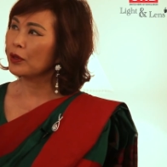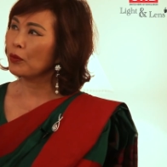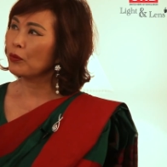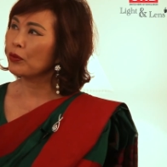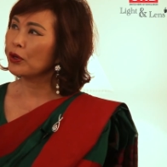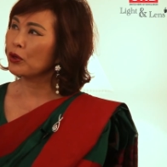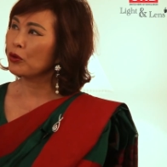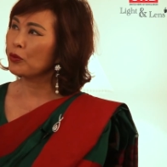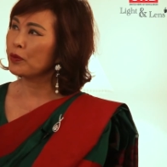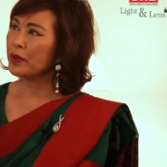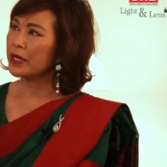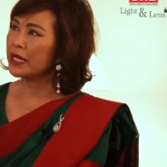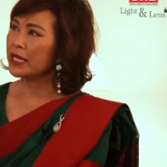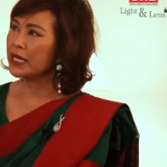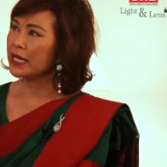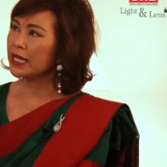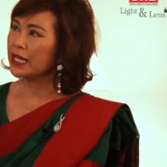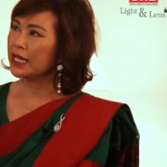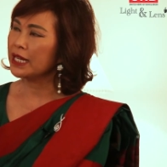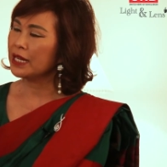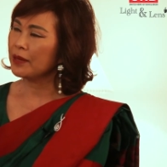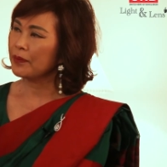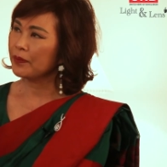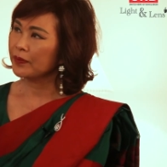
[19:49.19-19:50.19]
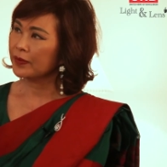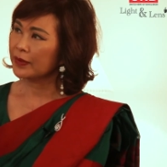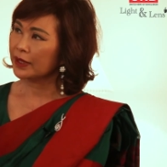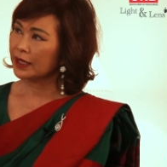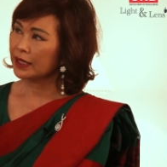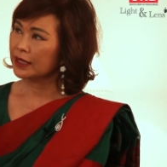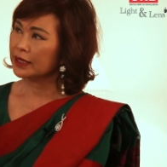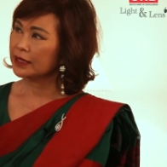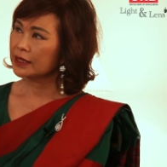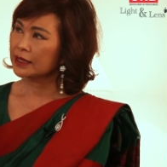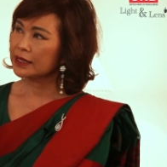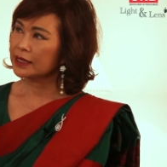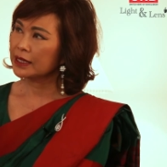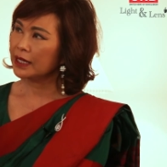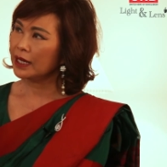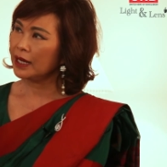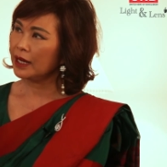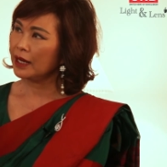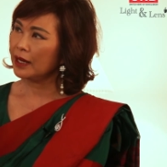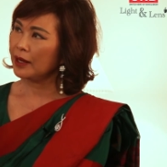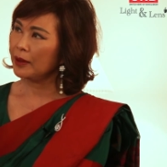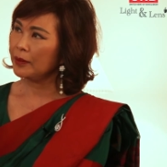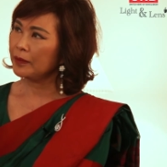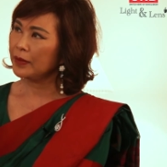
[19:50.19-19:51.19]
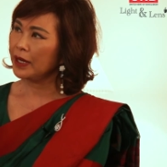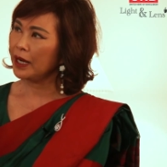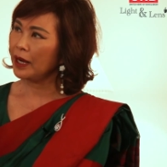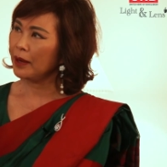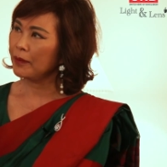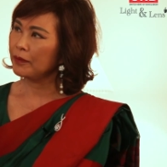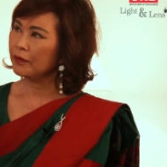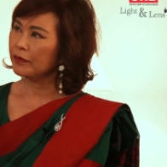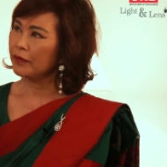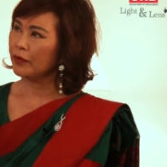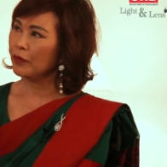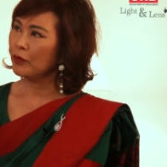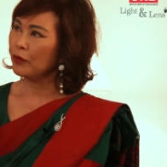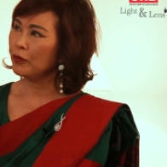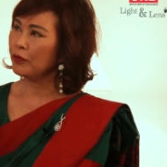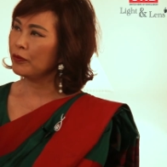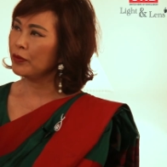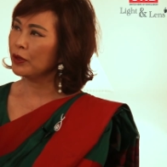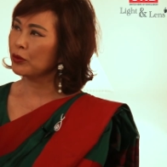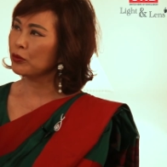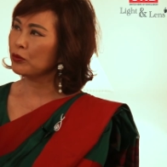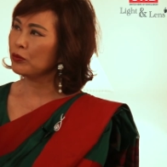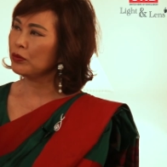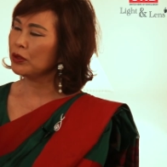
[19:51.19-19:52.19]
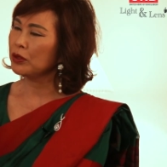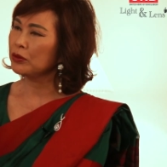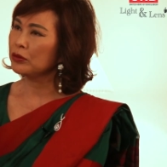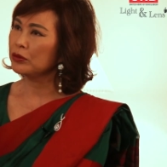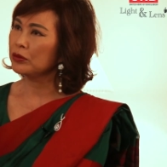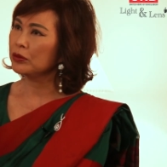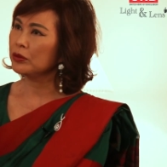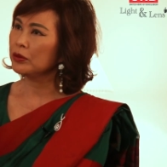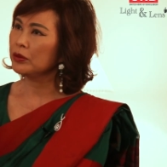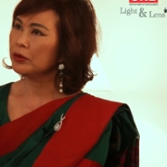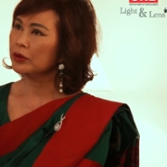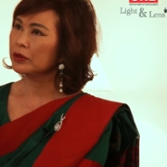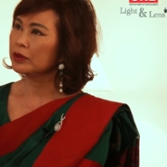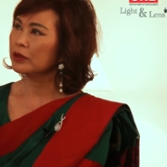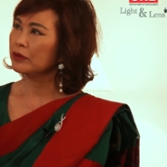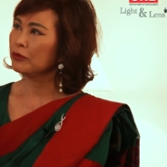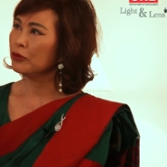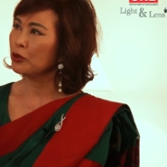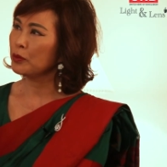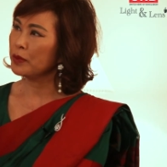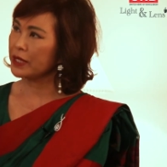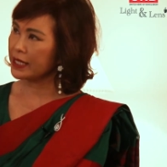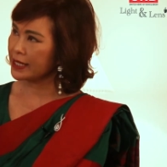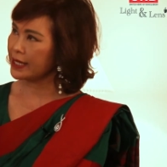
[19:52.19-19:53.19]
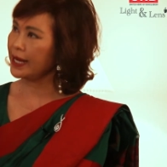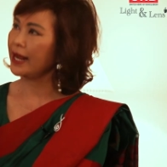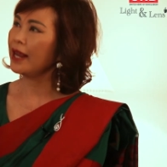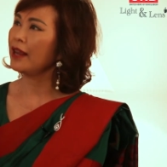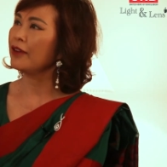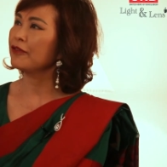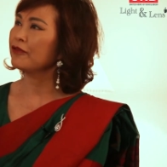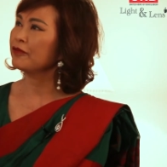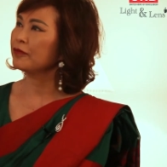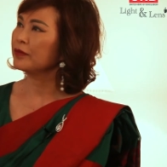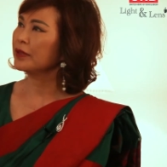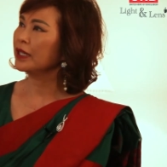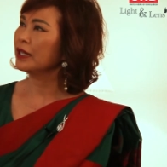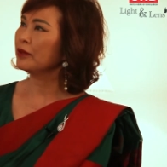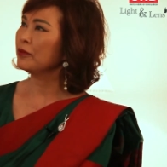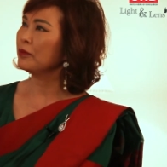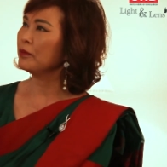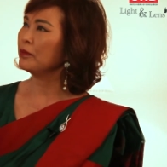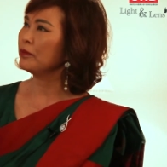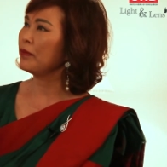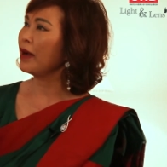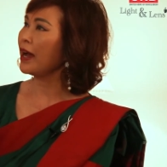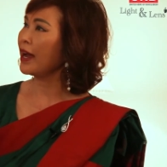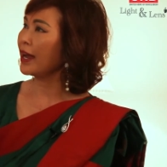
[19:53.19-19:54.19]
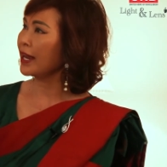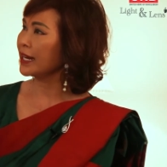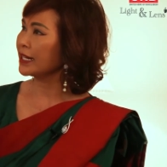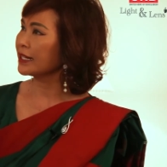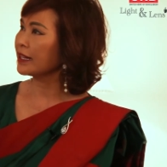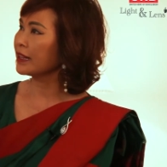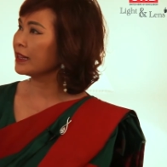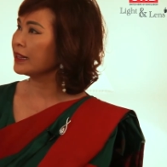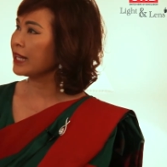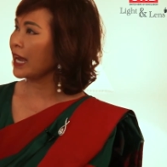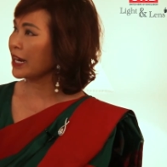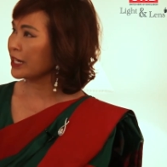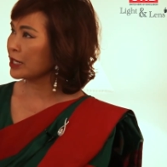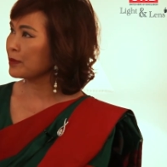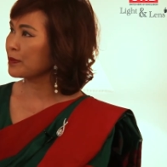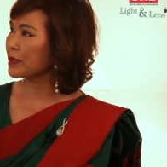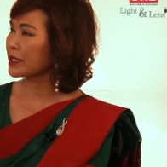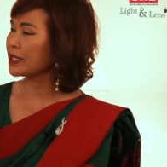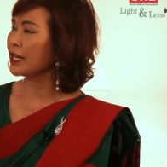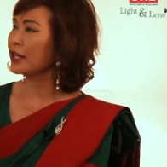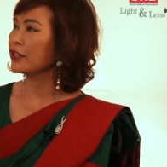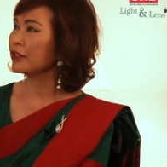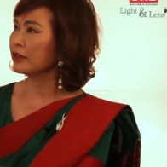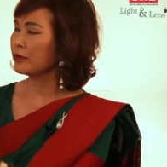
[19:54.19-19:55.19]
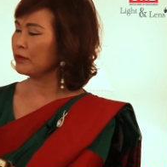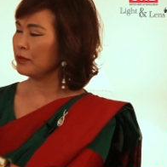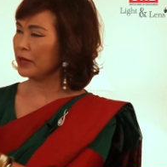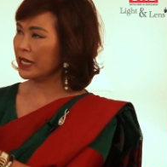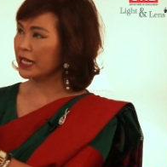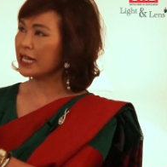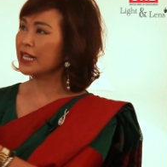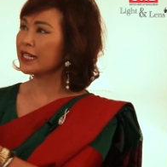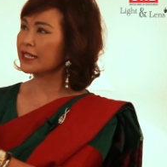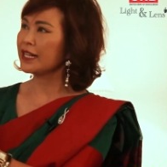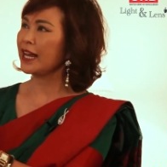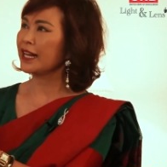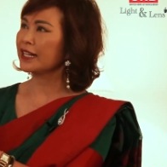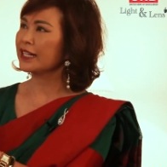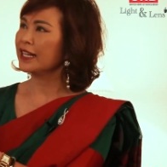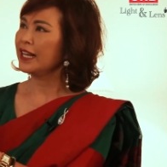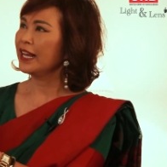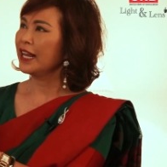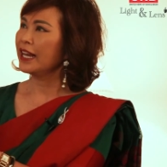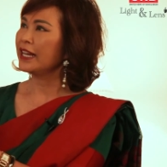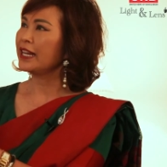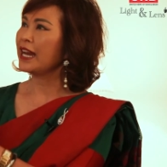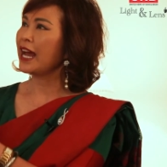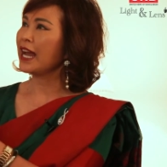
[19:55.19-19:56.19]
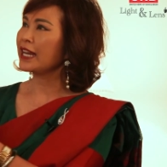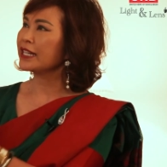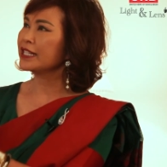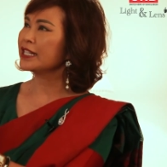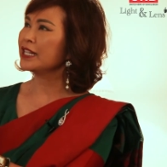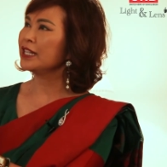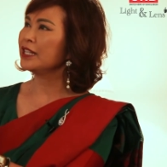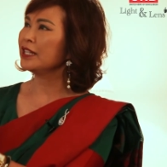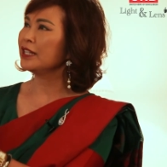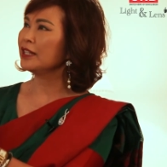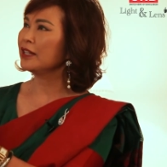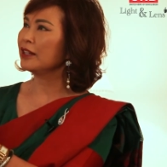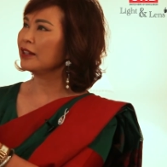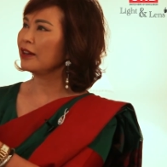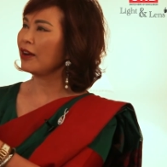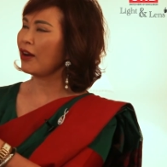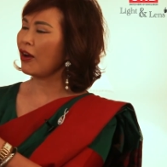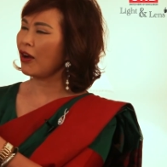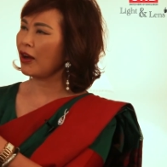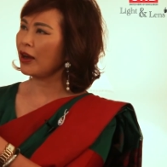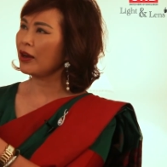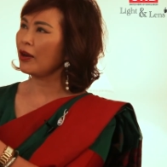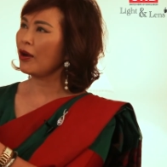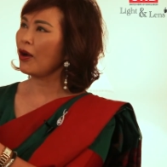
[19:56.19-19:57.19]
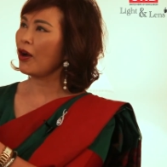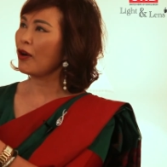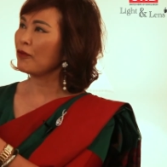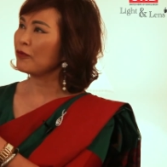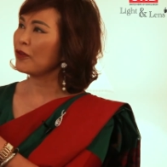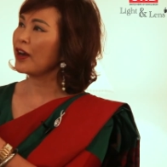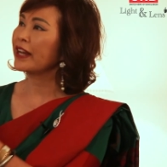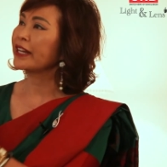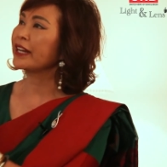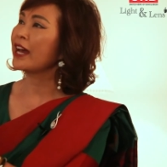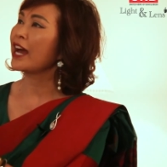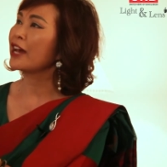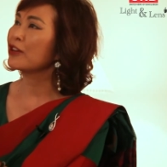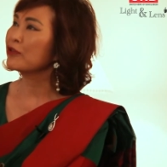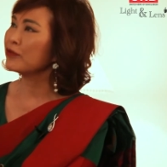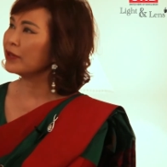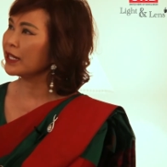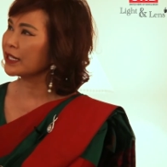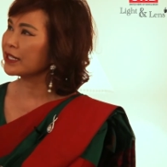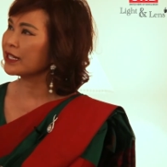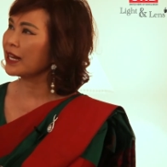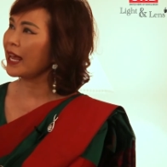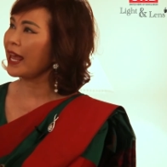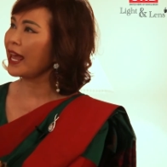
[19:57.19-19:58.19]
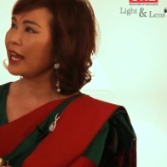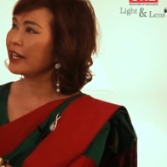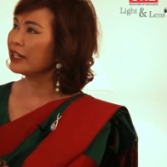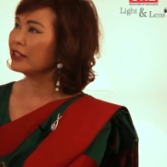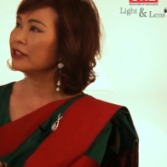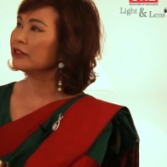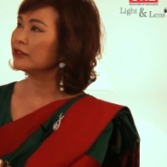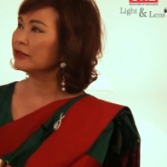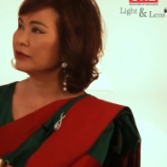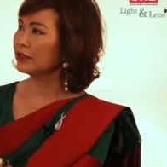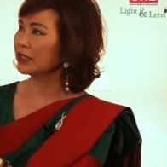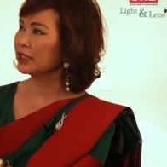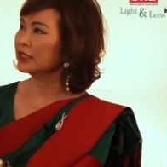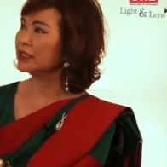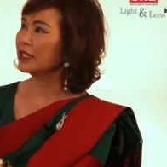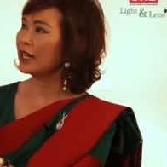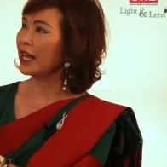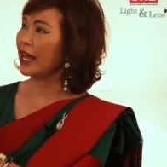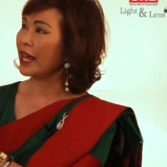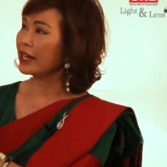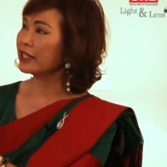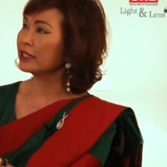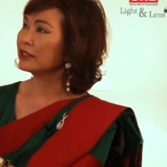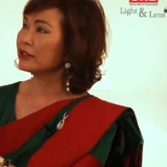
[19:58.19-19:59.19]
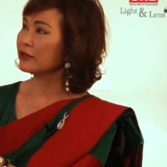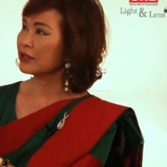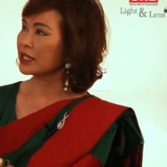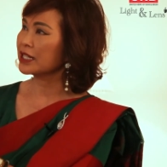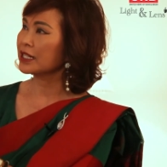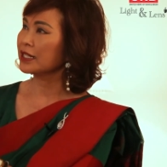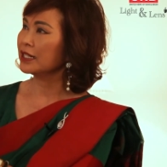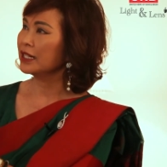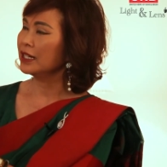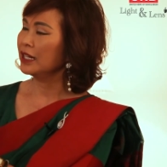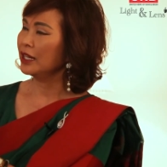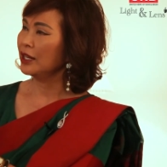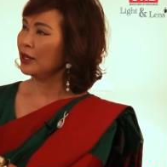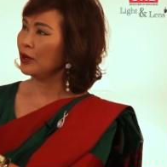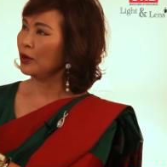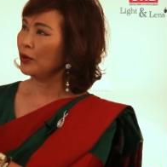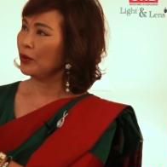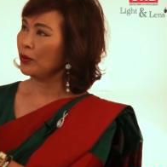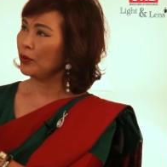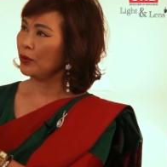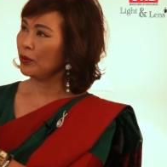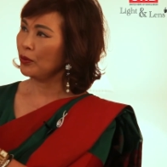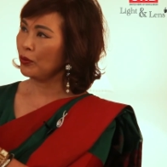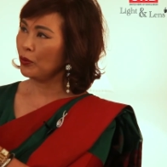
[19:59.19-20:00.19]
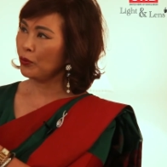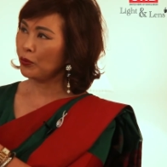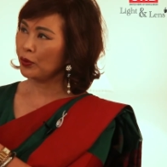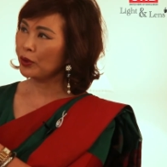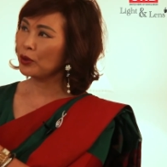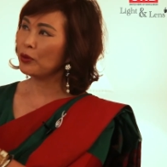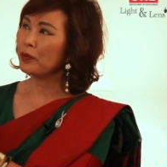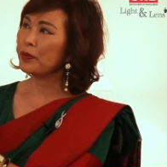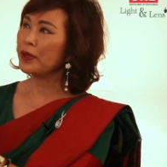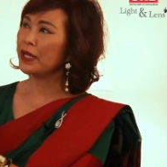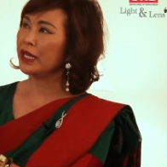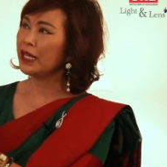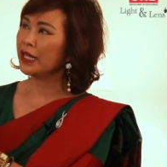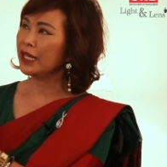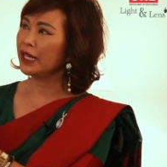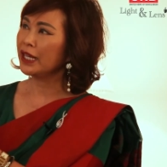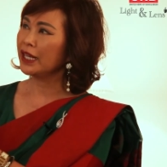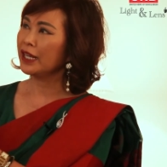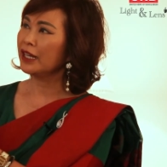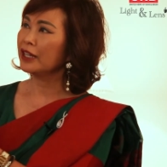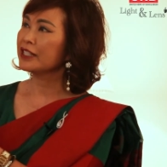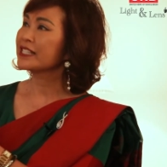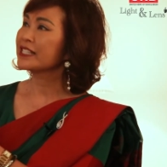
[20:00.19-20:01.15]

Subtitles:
will be will be safe by 90%, meaning that 90 of 100 adults will be